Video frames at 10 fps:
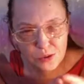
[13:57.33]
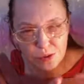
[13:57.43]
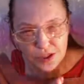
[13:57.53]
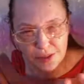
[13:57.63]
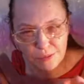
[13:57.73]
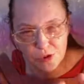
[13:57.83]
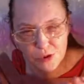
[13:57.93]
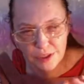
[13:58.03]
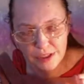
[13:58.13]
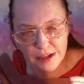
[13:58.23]
some
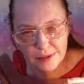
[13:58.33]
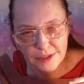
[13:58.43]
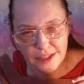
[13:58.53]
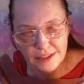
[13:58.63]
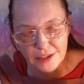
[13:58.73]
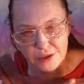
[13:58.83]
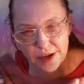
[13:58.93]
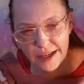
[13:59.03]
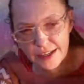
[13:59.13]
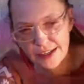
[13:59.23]
corn cobs and so
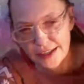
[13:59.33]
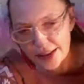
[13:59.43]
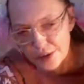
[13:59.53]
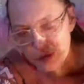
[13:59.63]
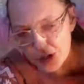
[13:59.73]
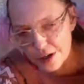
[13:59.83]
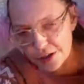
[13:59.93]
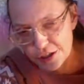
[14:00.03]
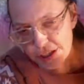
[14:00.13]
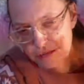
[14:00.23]
on, and they were all
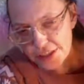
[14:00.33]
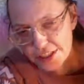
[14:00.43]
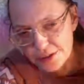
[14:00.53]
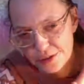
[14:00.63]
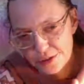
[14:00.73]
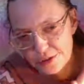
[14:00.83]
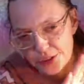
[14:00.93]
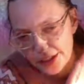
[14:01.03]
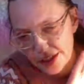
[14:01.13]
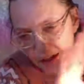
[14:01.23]
shoved into
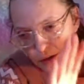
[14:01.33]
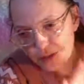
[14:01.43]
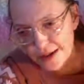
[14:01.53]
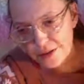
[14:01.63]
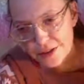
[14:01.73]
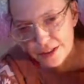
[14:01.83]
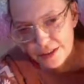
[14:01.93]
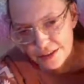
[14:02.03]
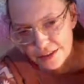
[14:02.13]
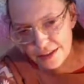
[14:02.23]
around
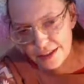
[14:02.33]
the